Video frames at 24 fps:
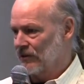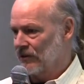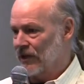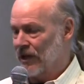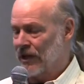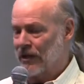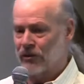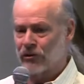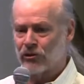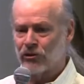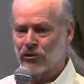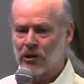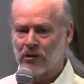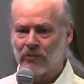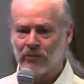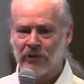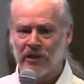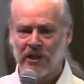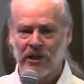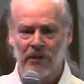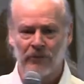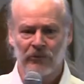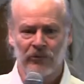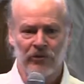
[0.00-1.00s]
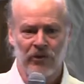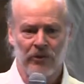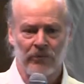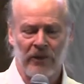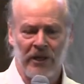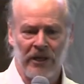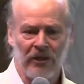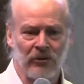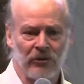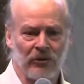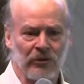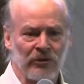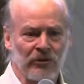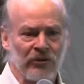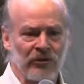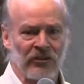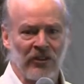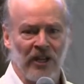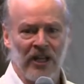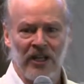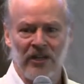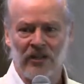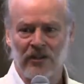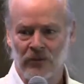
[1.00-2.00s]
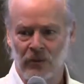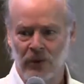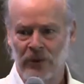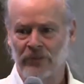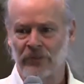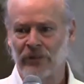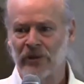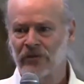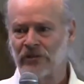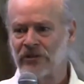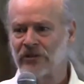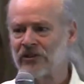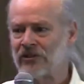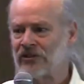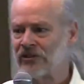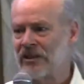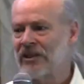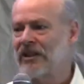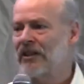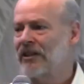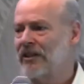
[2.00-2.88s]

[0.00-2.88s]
Donald Trump becomes the patron saint of what business